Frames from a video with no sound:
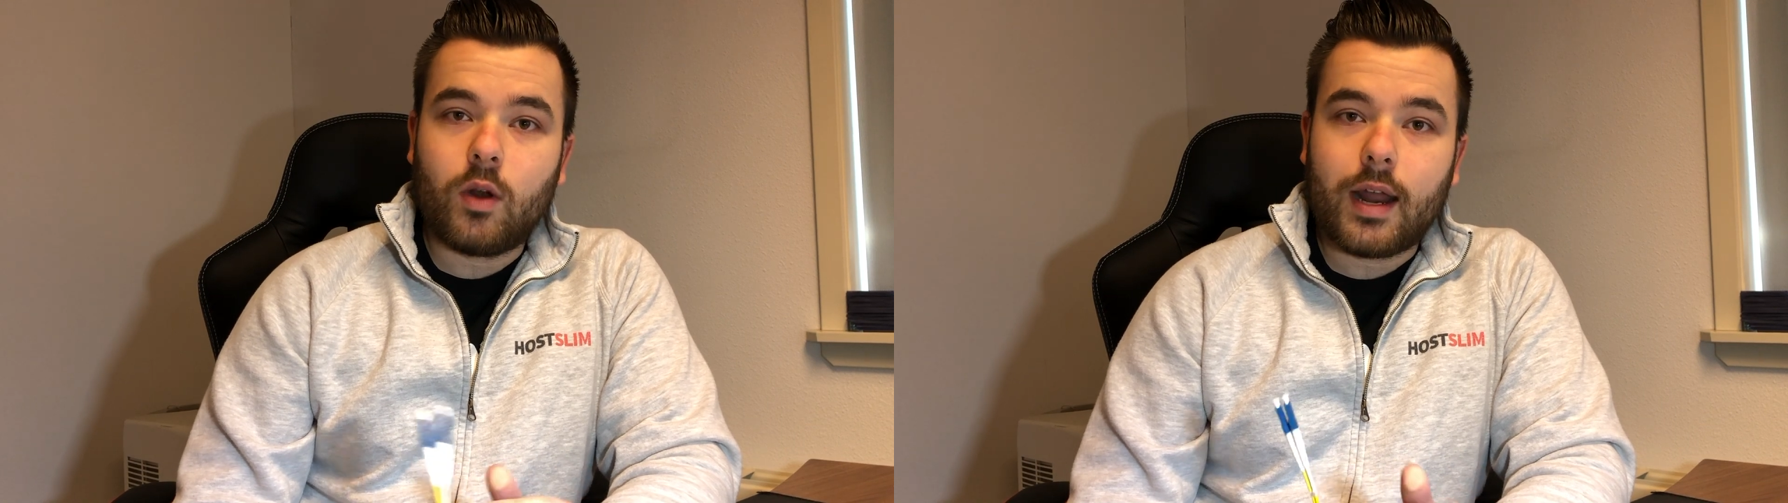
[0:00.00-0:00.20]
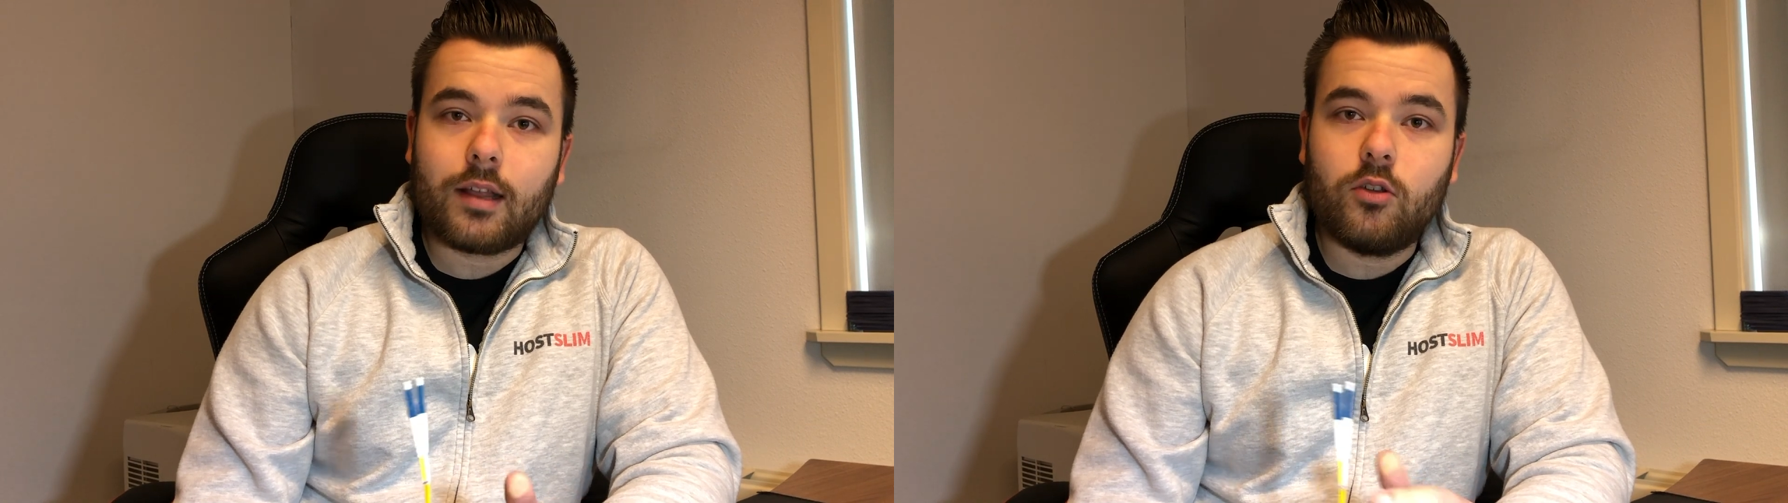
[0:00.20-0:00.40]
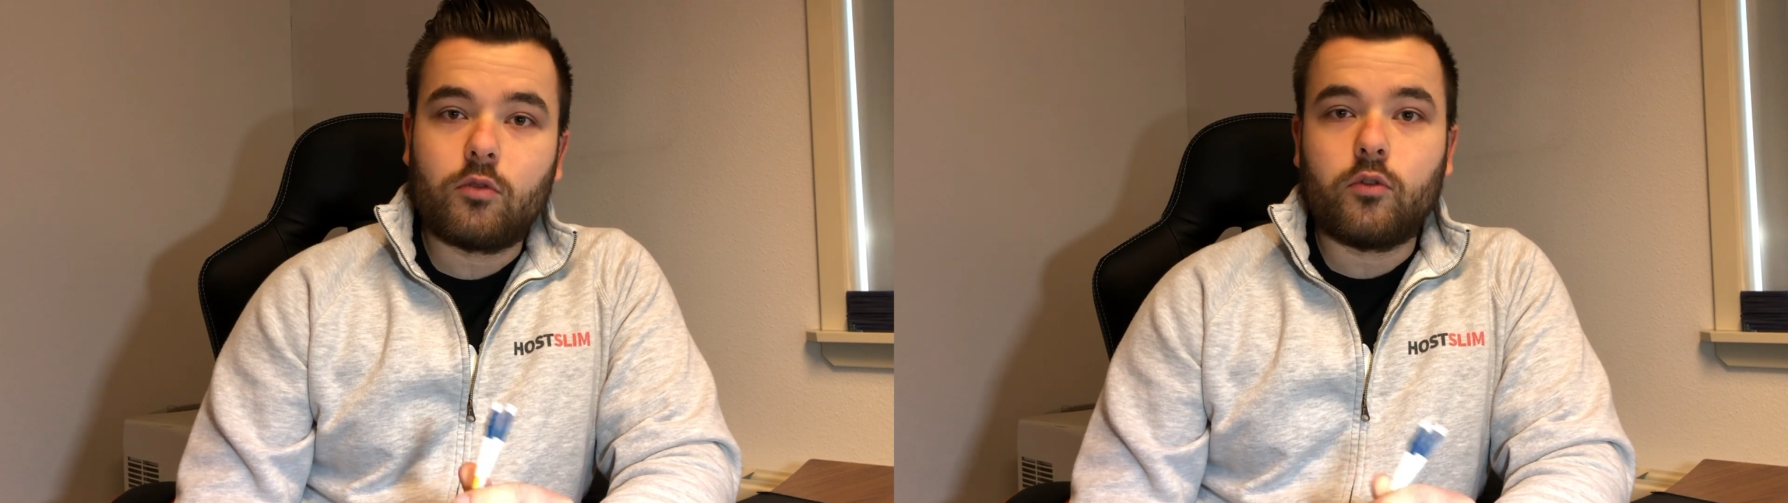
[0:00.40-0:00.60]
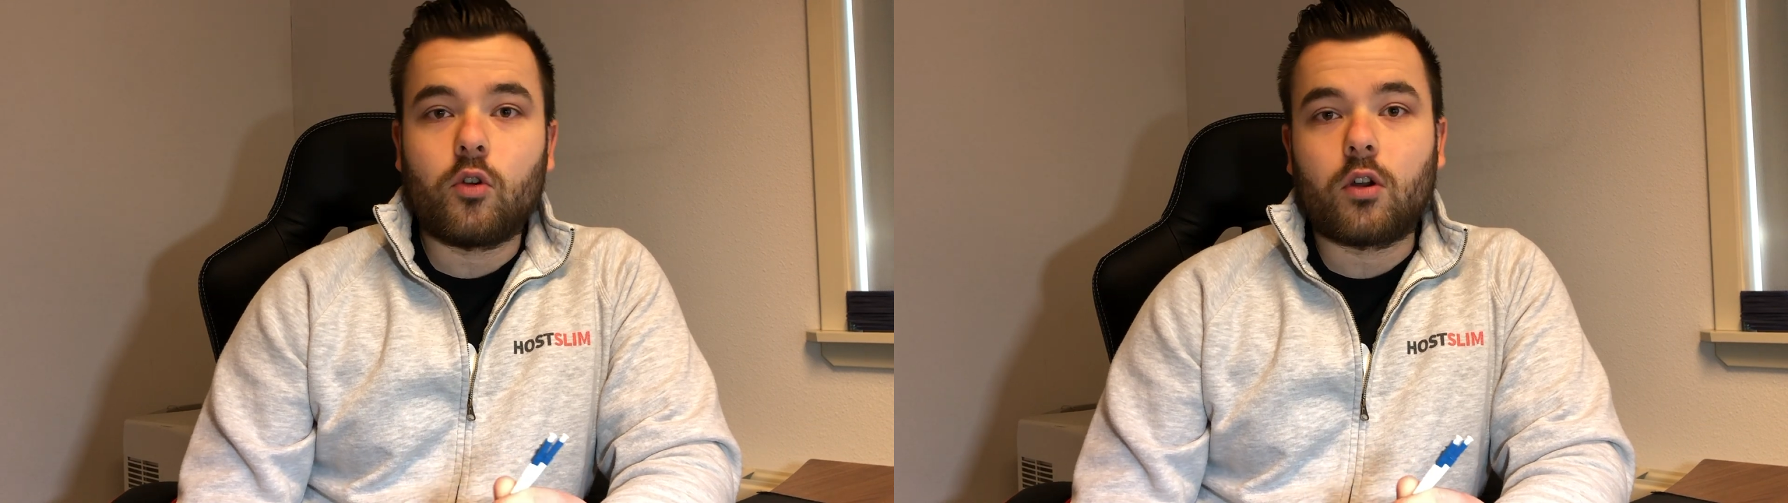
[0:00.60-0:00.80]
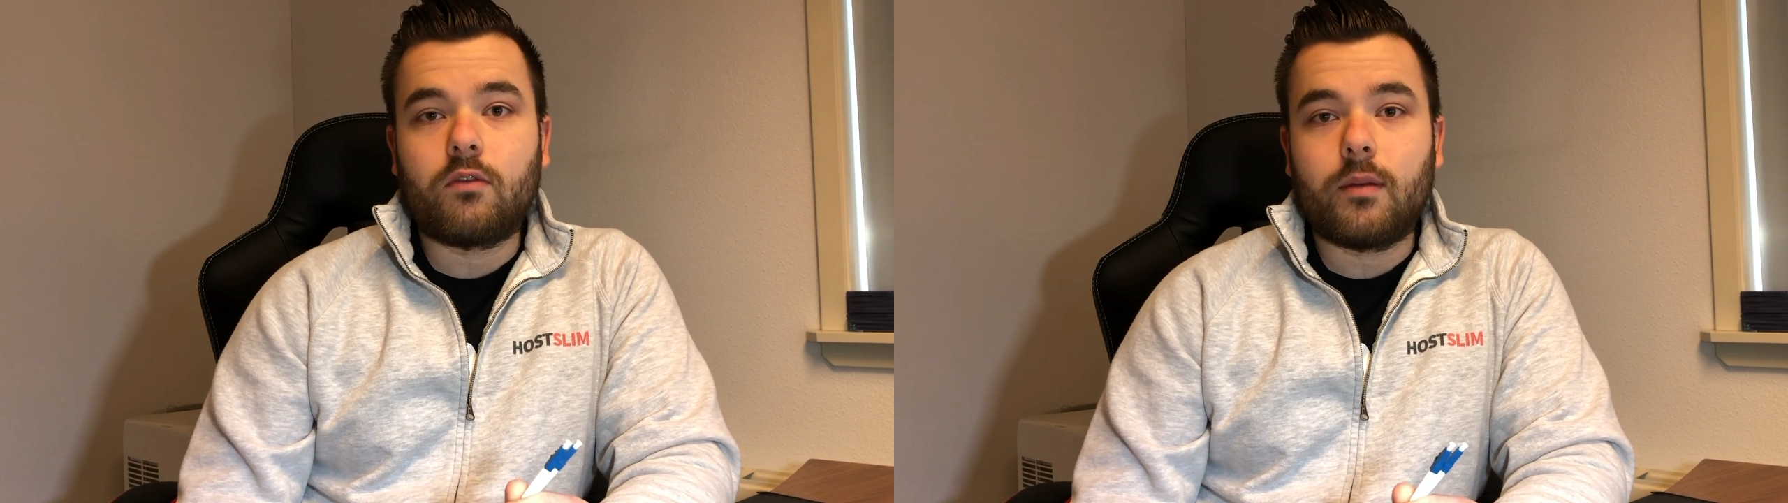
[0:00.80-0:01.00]
like to use for
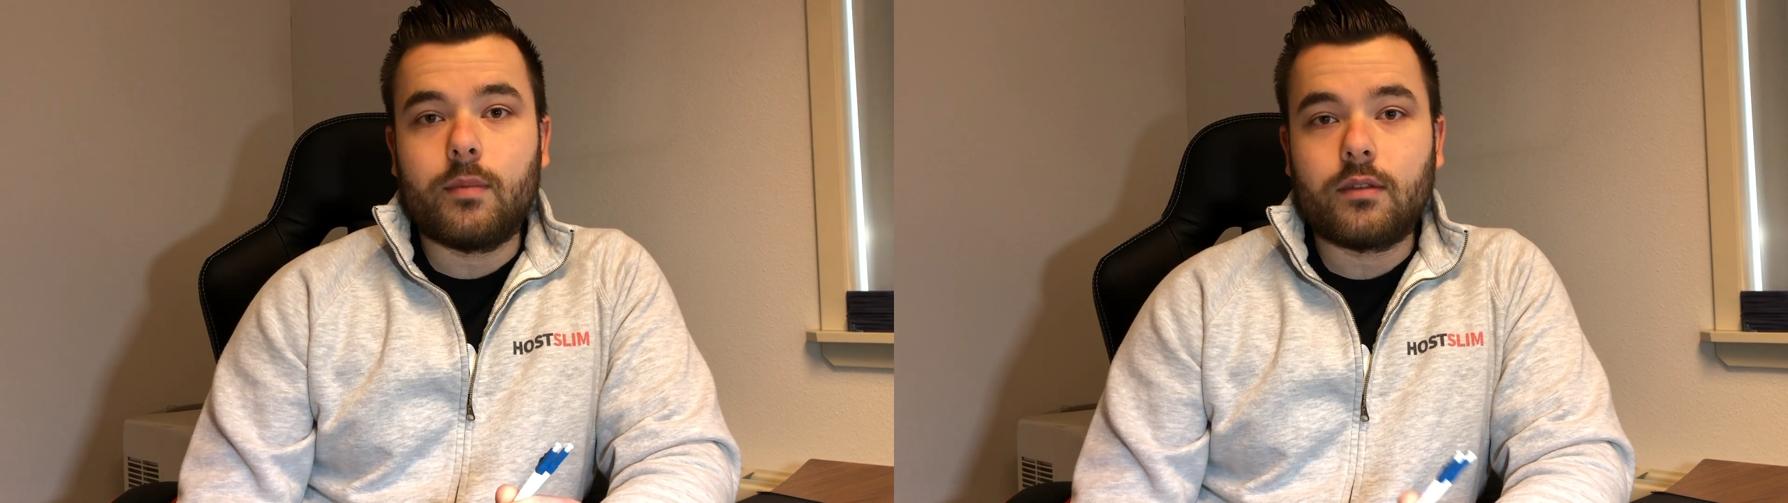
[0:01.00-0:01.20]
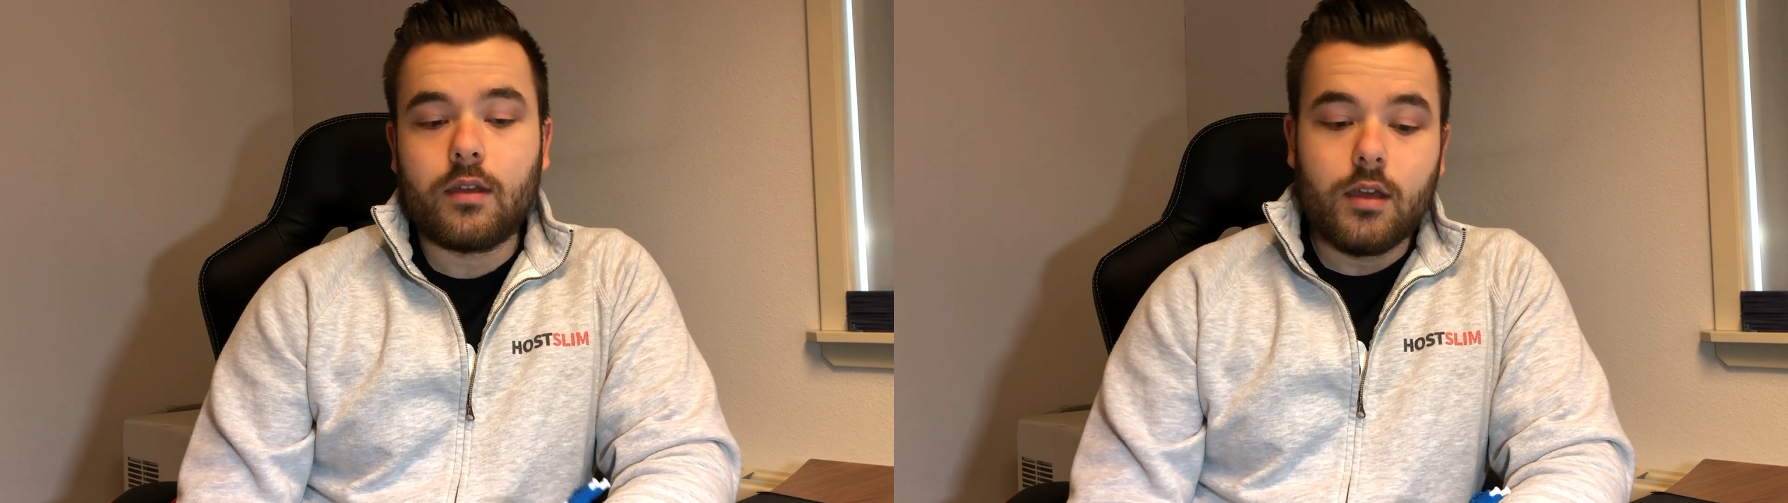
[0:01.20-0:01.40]
your equipment.